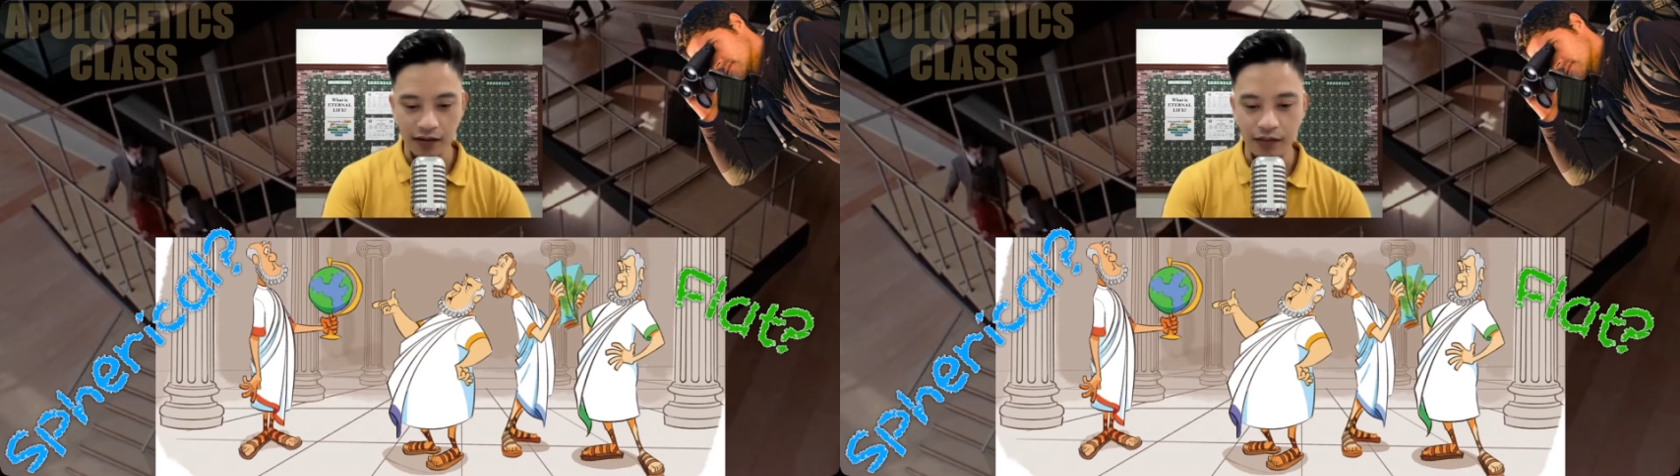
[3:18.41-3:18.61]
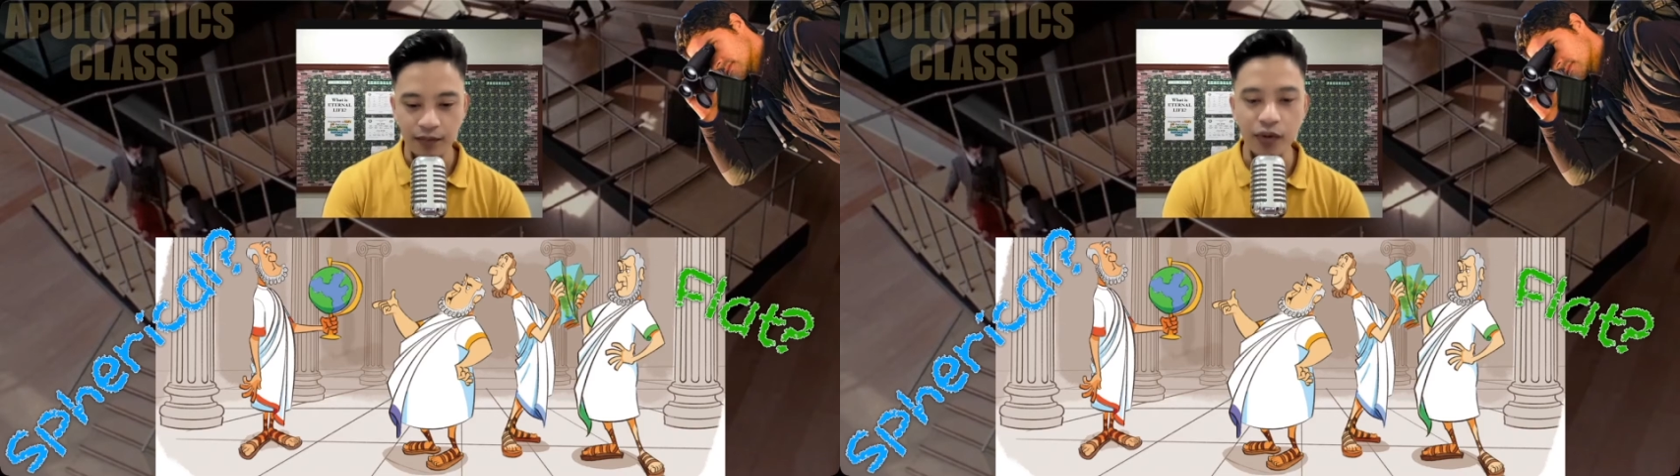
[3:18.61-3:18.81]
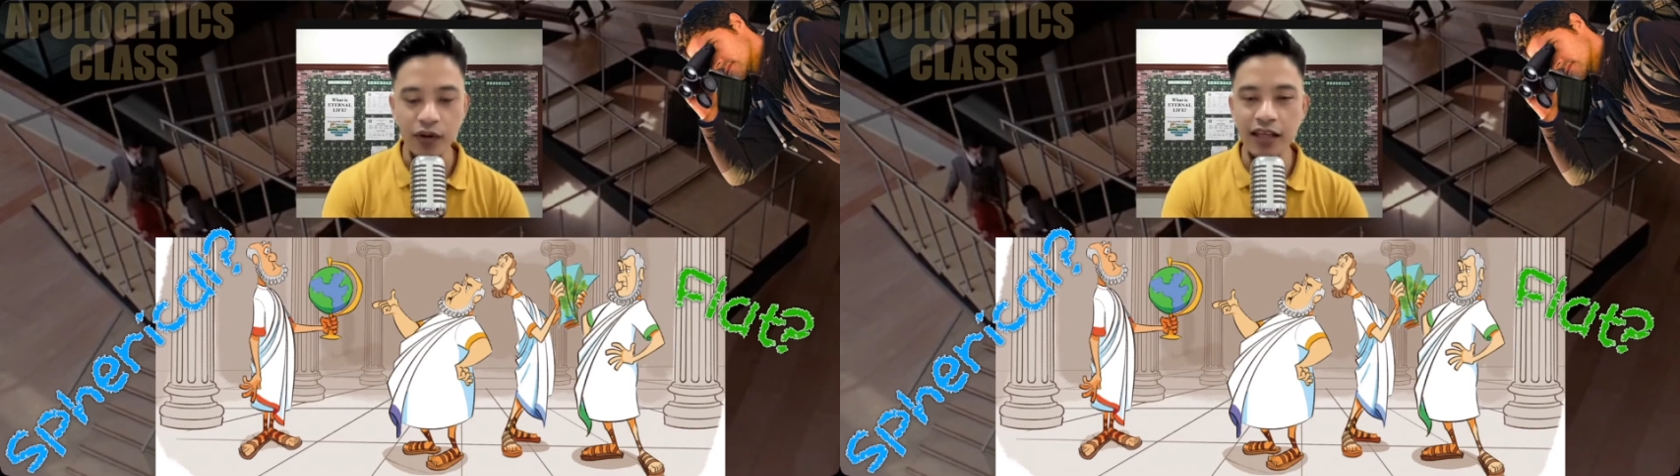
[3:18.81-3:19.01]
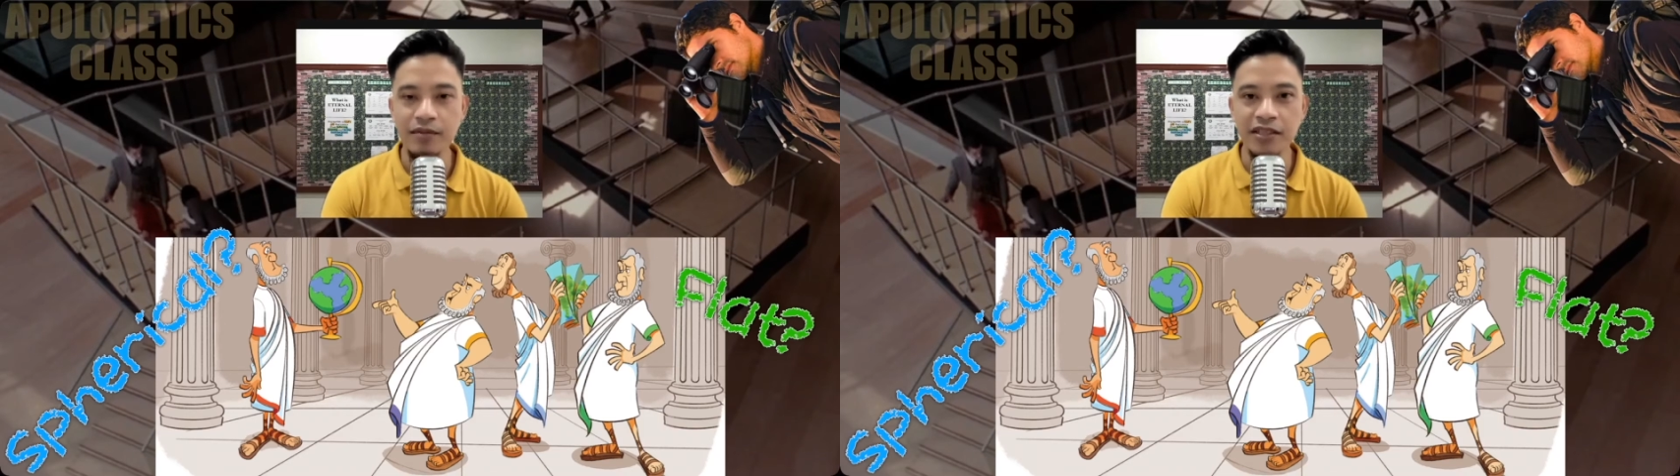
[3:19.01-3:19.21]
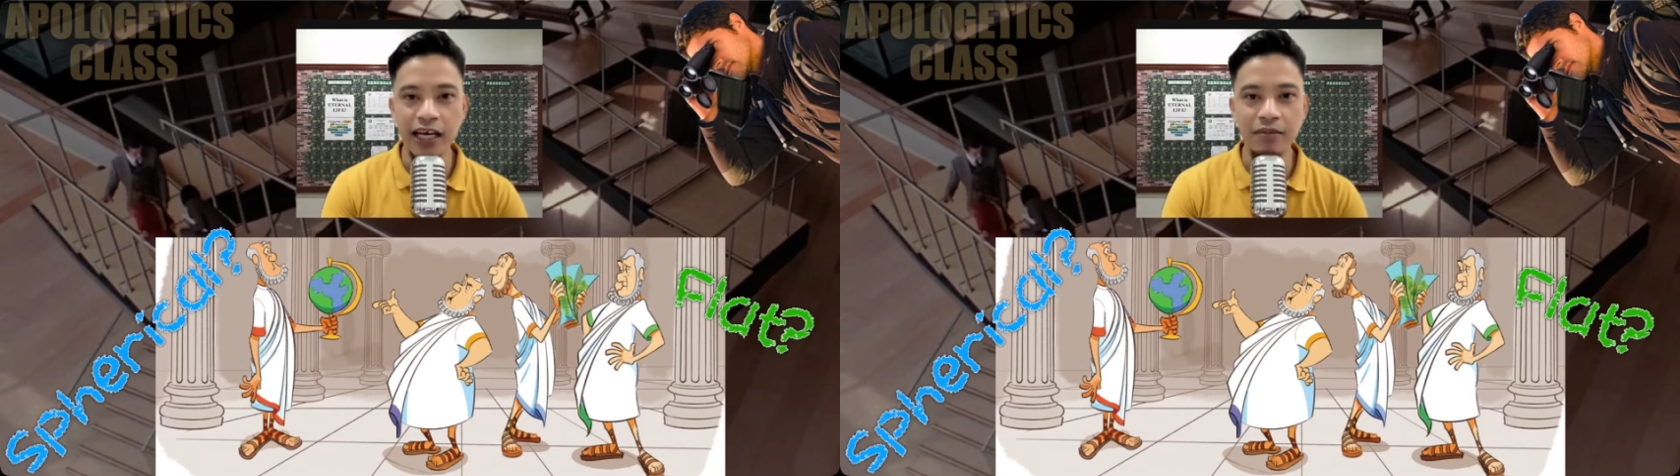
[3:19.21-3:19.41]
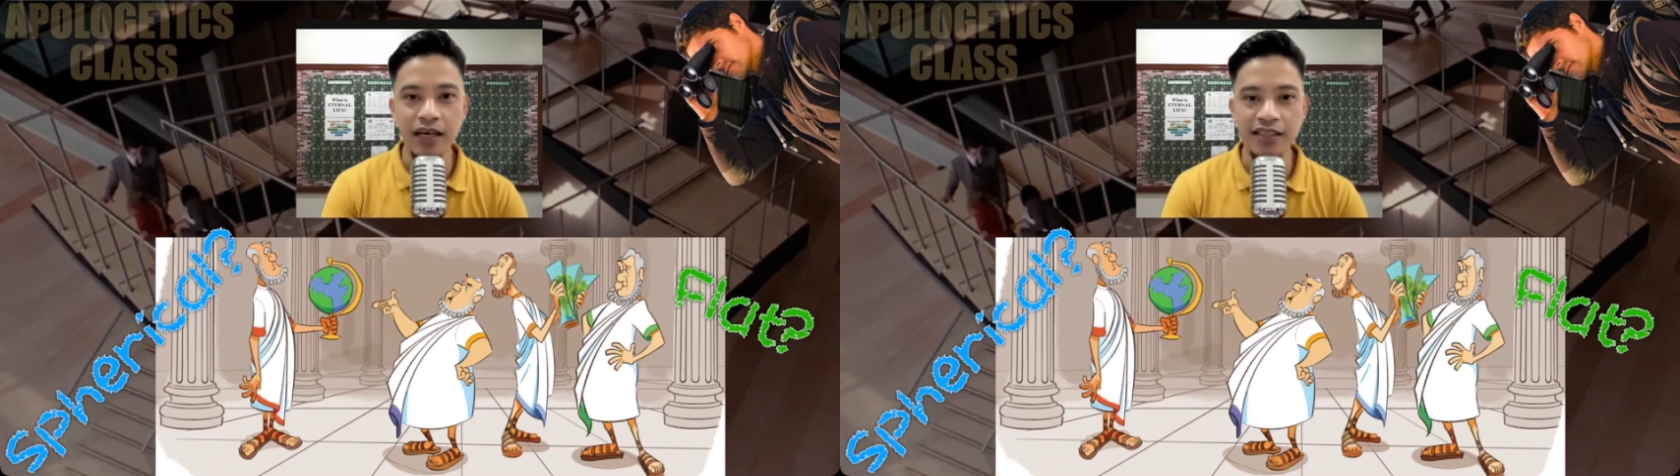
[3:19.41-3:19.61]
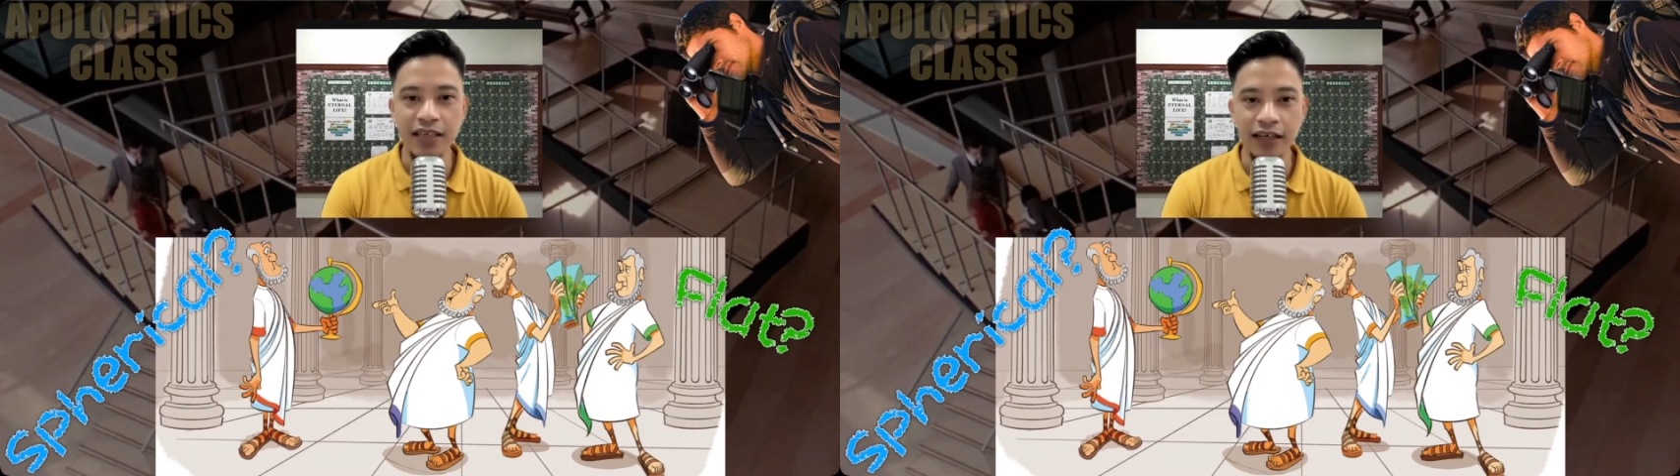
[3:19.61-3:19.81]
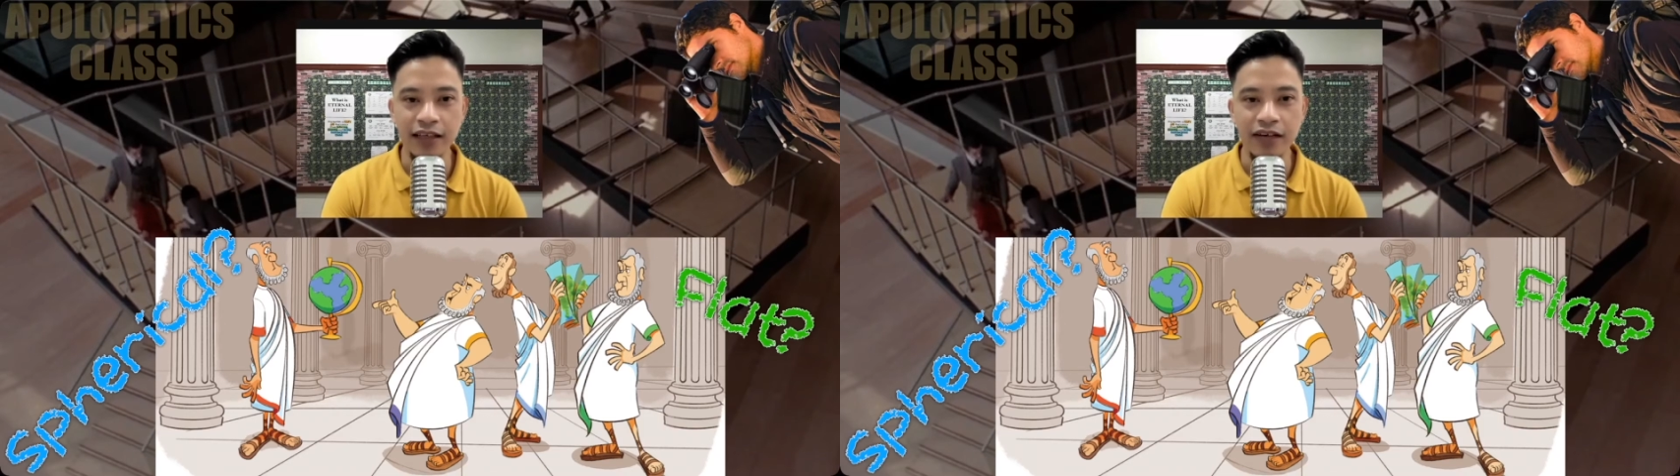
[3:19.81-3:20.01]
put them side by
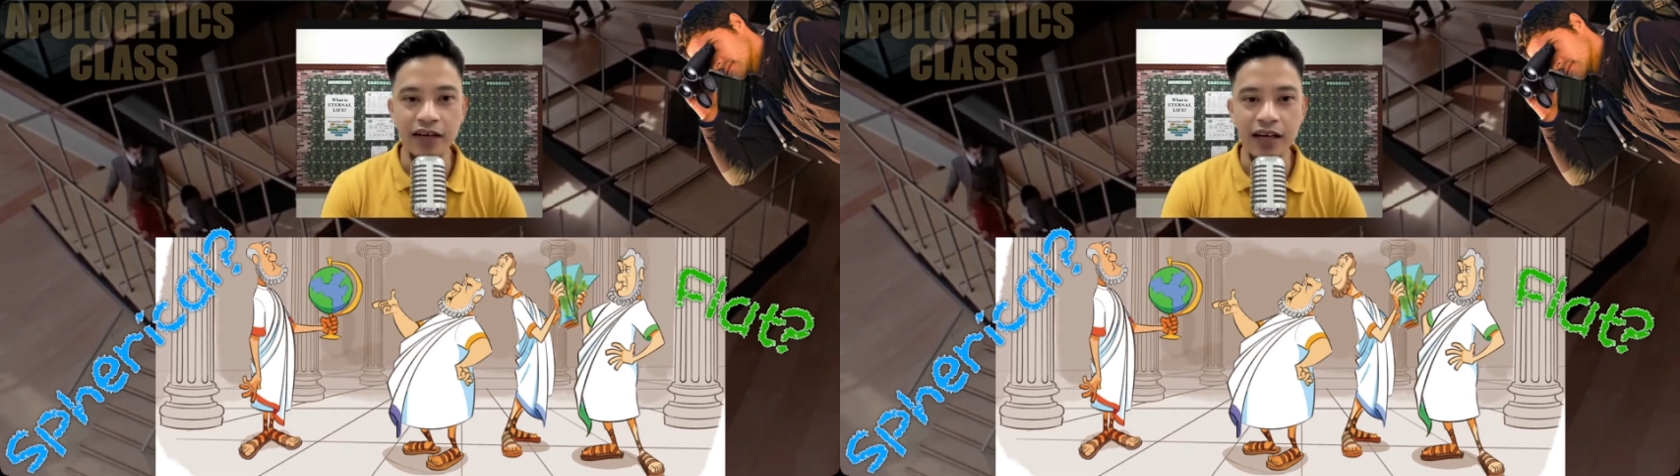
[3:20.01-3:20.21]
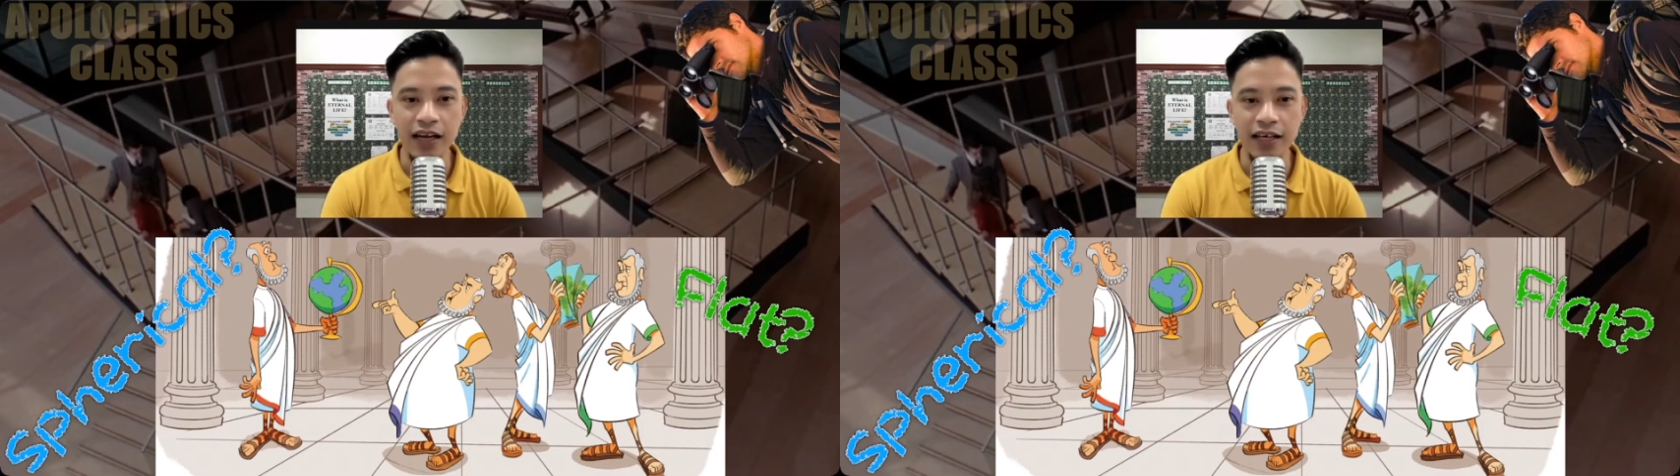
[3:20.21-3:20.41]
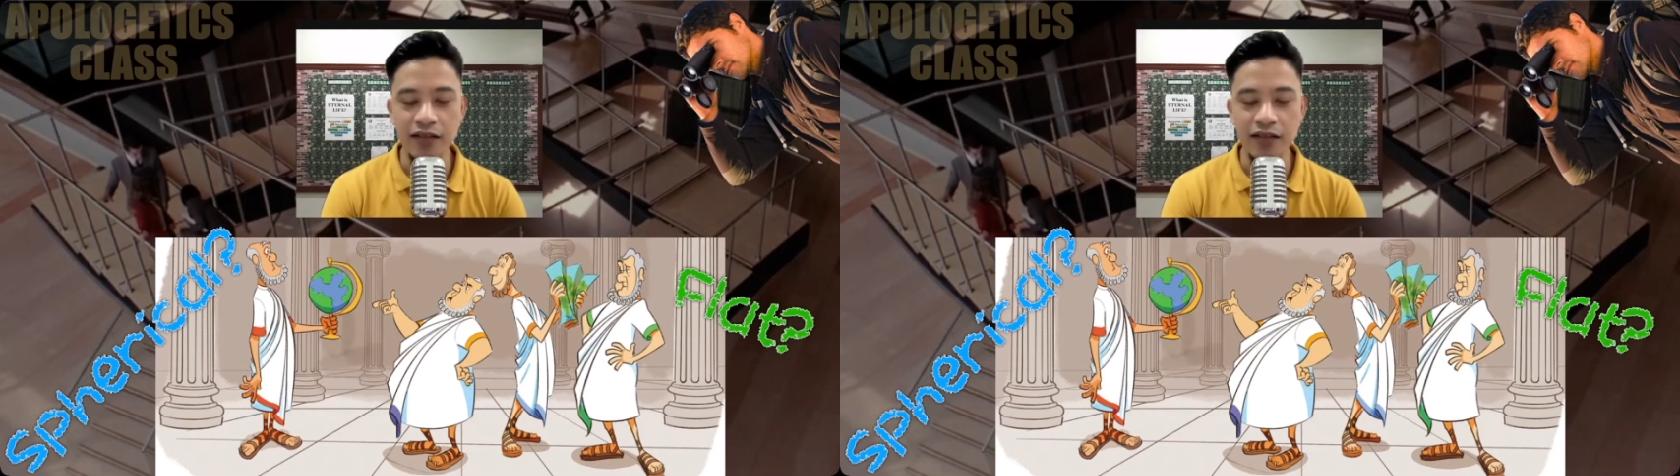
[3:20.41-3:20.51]
side, and realize,